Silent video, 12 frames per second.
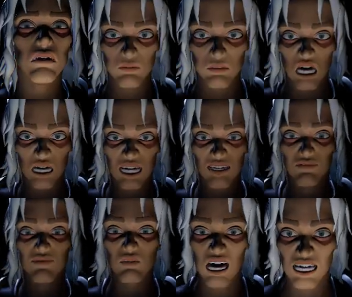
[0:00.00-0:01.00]
Making a
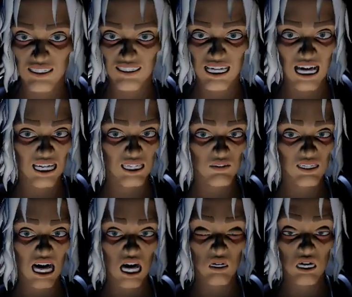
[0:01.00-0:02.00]
friend, are you,
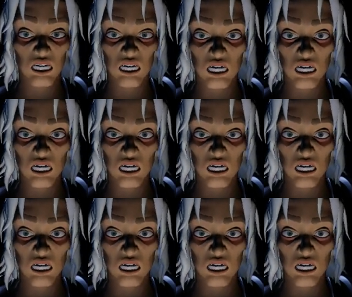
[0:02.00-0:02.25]
Darren?